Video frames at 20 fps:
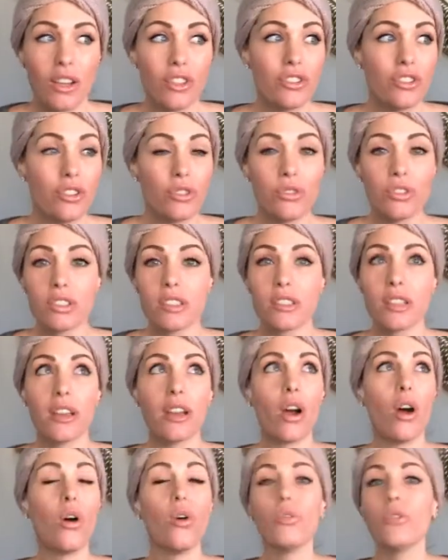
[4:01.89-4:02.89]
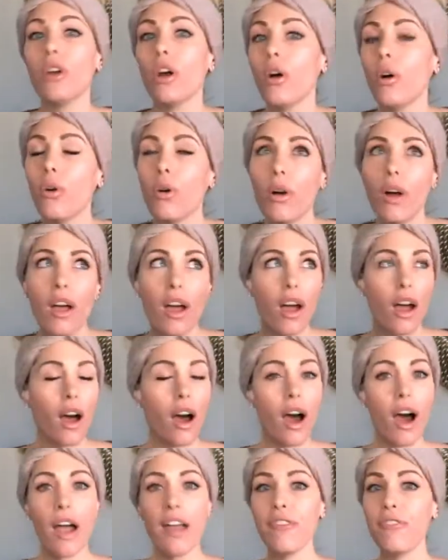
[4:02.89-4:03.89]
Do you just say, oh no,
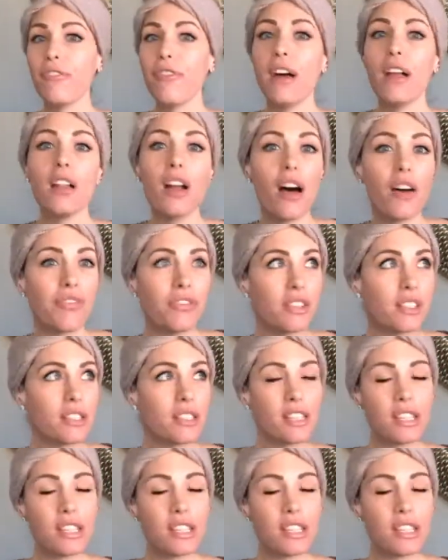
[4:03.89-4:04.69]
I fell off the